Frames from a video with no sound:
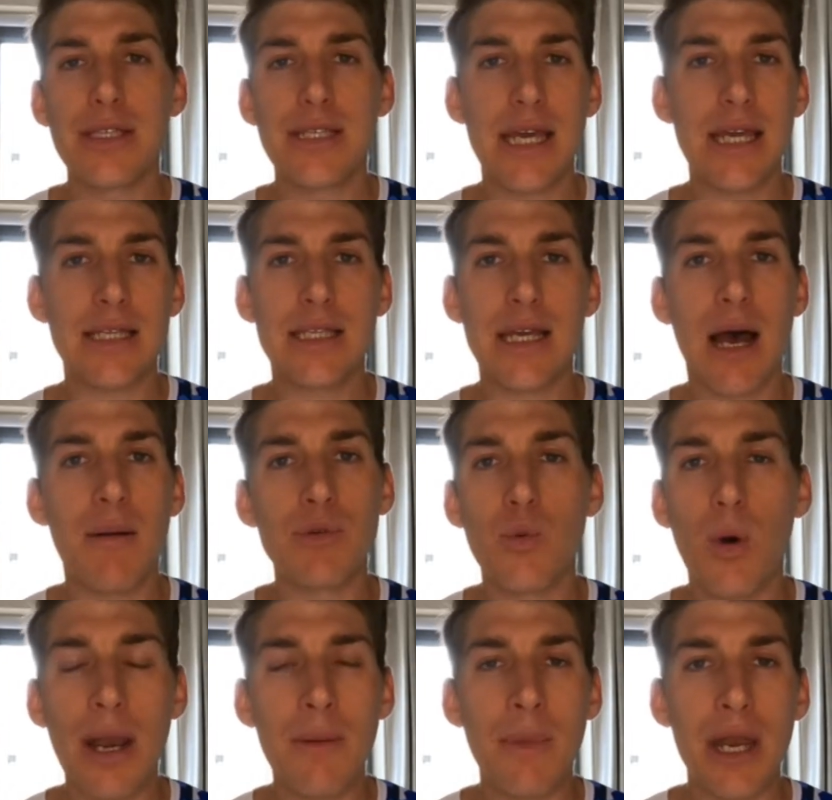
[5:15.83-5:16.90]
10 times
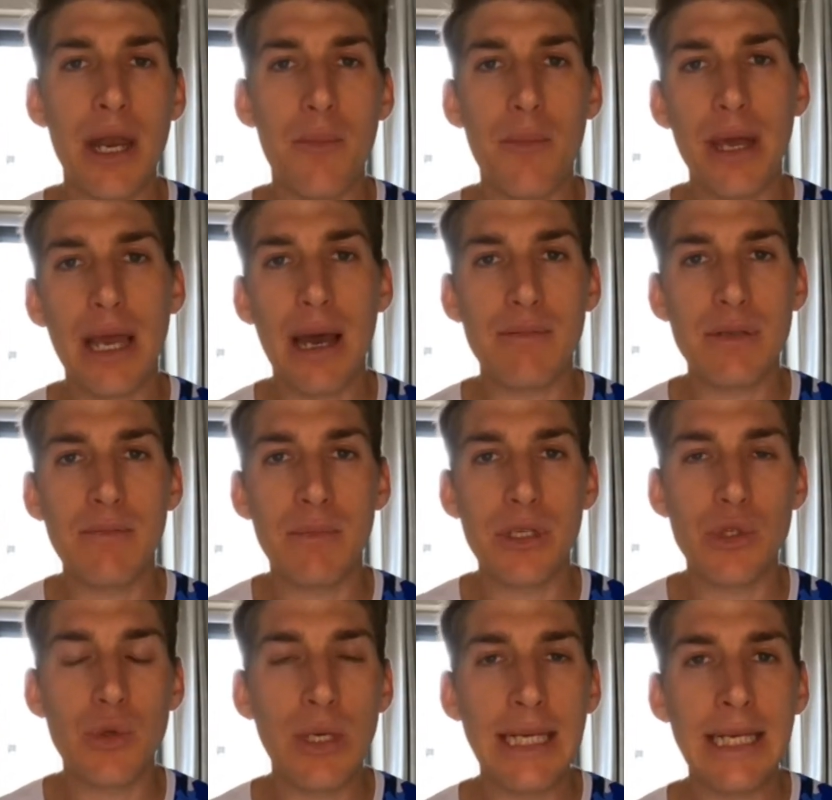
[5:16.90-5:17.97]
1 minute pickups in
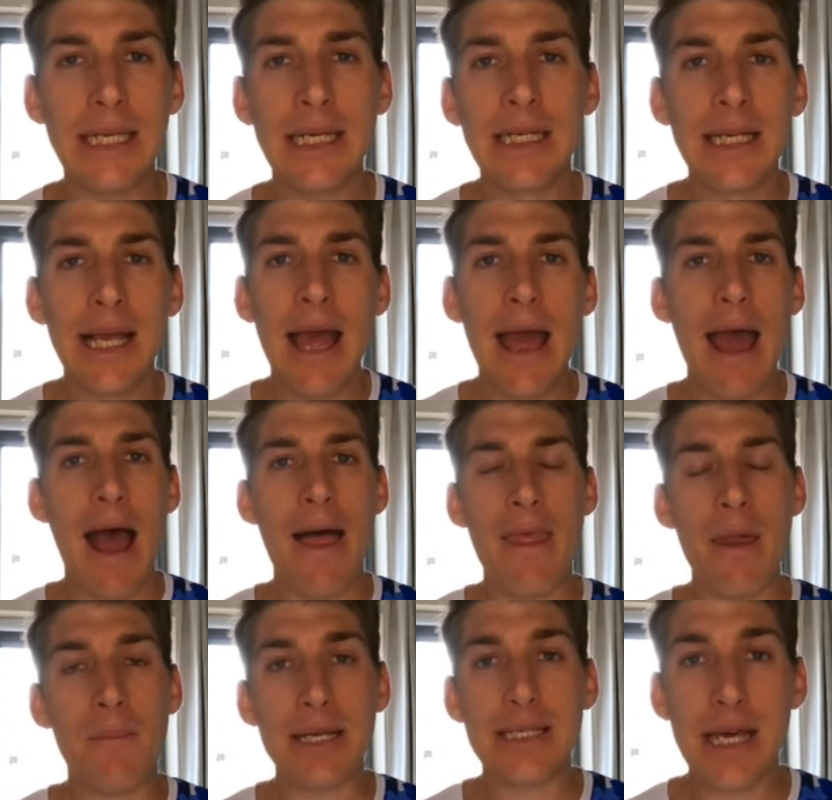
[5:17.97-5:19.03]
between. And
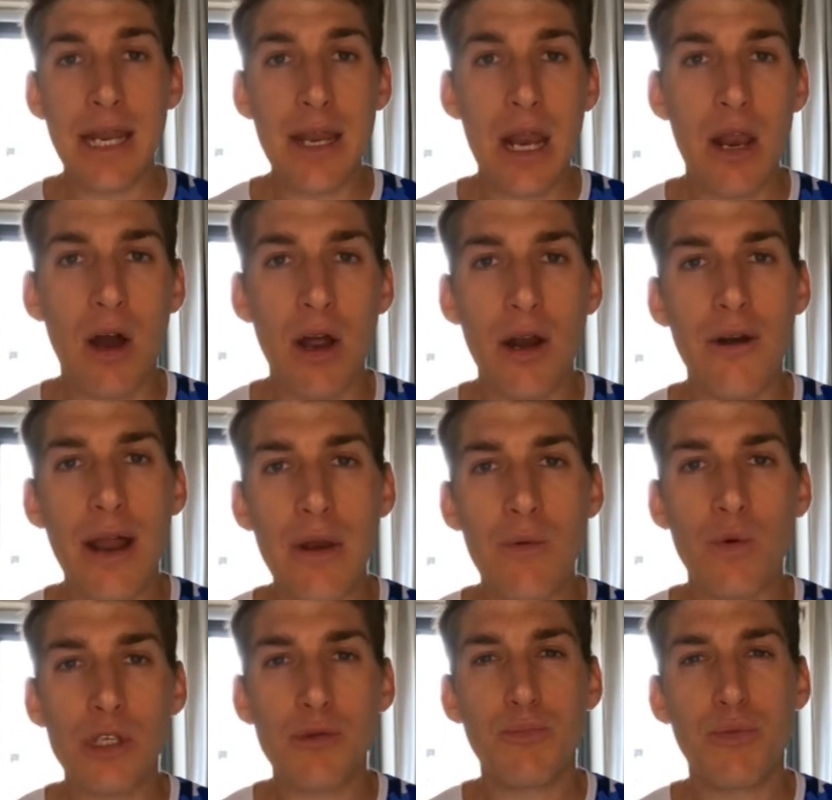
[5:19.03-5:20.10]
then my Sunday longer run
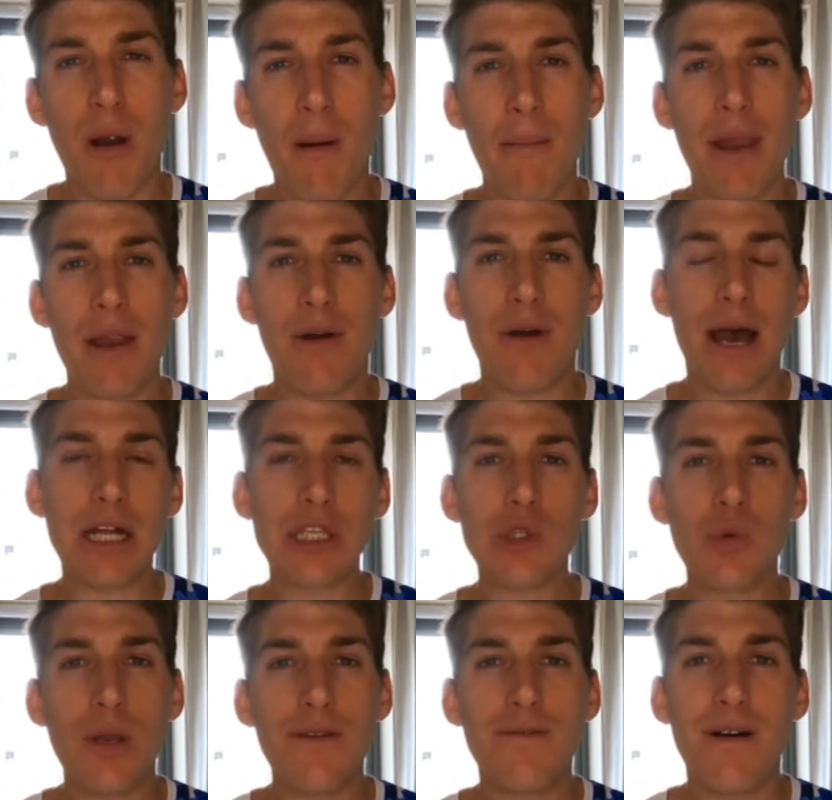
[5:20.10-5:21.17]
was probably around
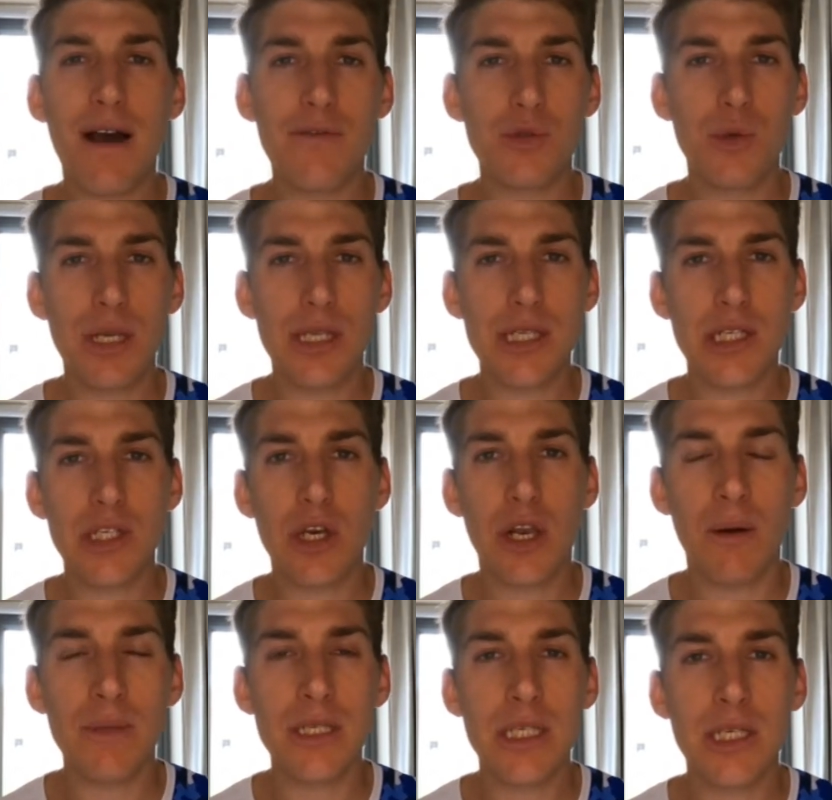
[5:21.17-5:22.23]
25, 26
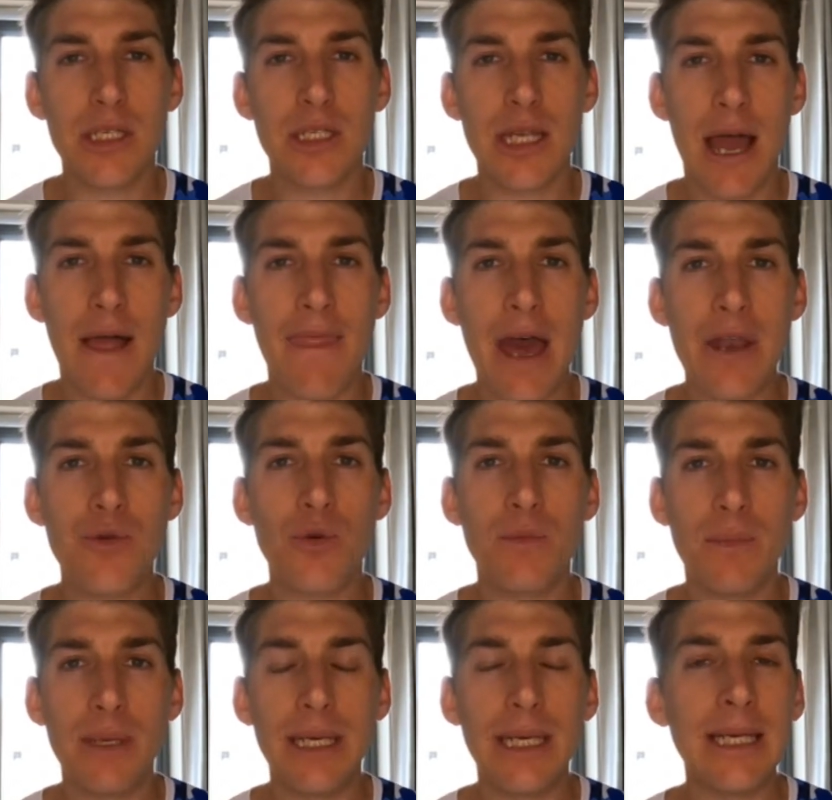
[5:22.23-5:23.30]
kilometers. And that would
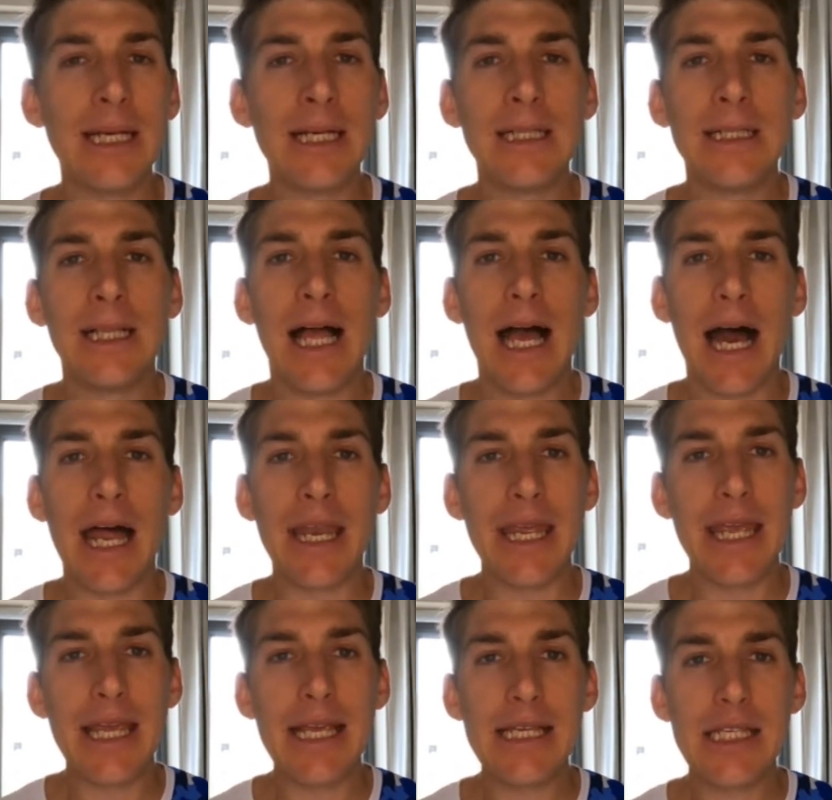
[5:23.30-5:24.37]
be an
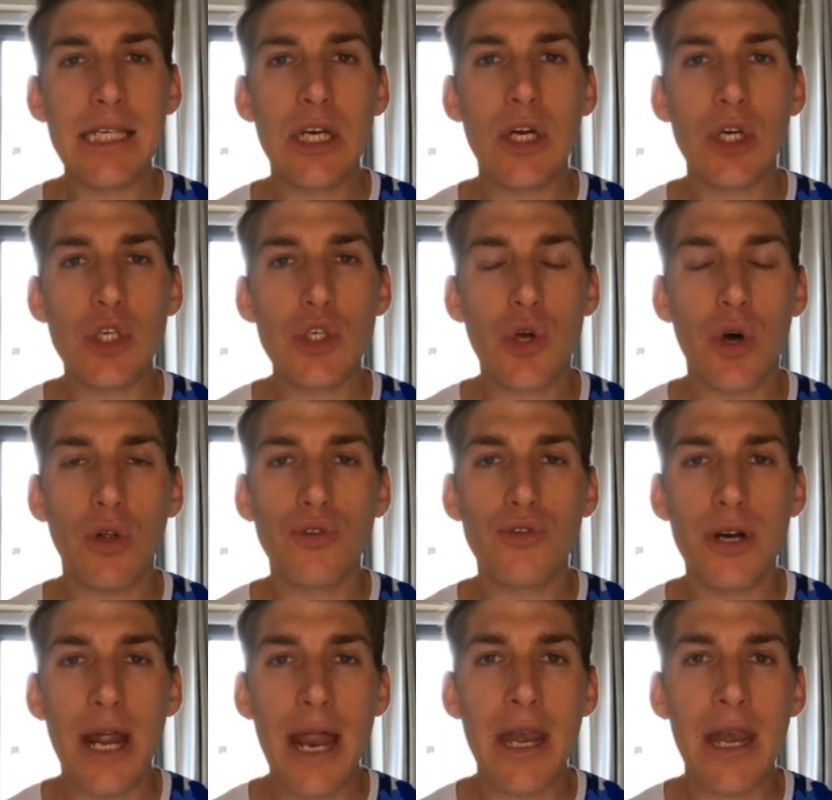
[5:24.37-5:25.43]
easy controlled
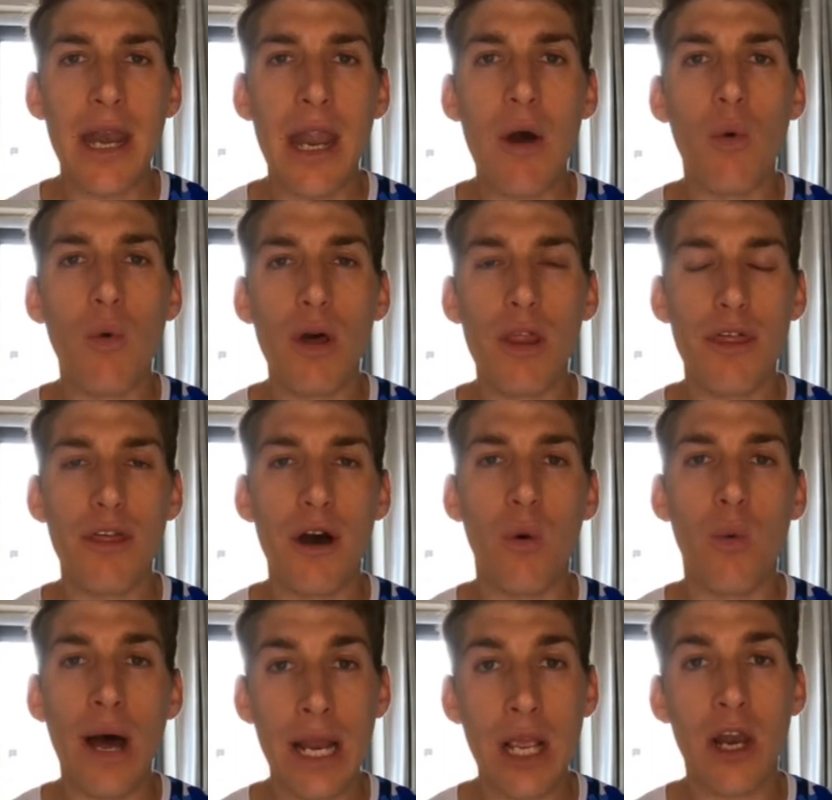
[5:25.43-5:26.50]
run with a
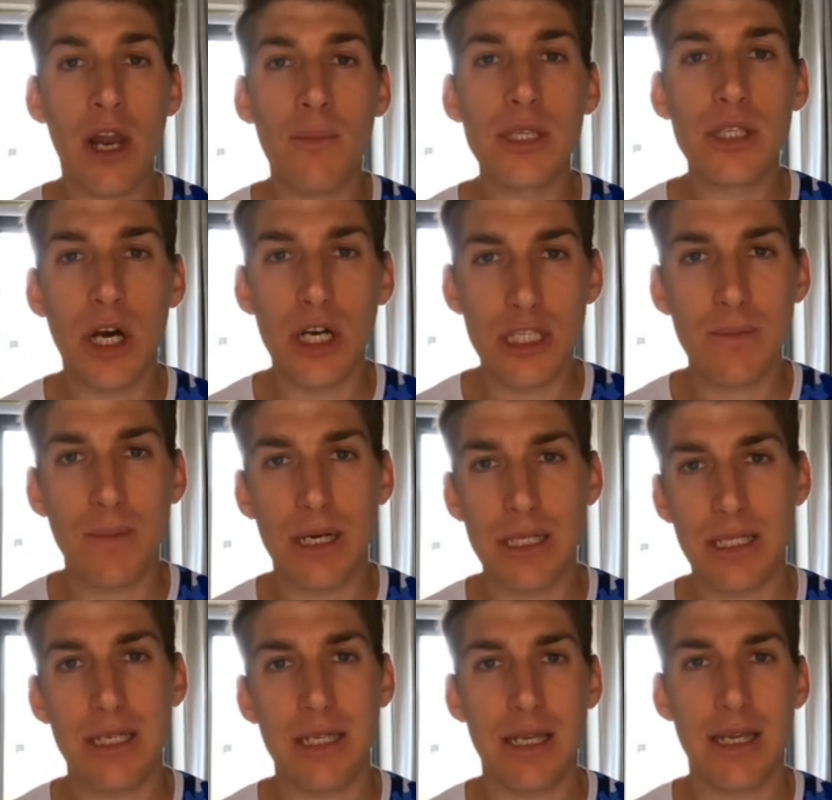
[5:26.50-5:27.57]
1 kilometer
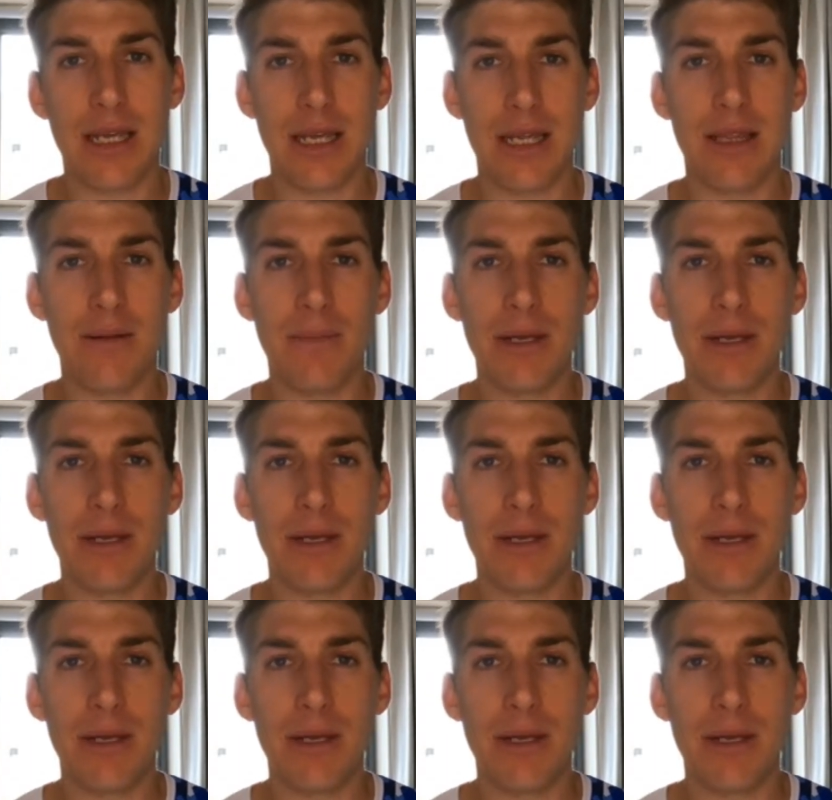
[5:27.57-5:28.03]
hotspot in the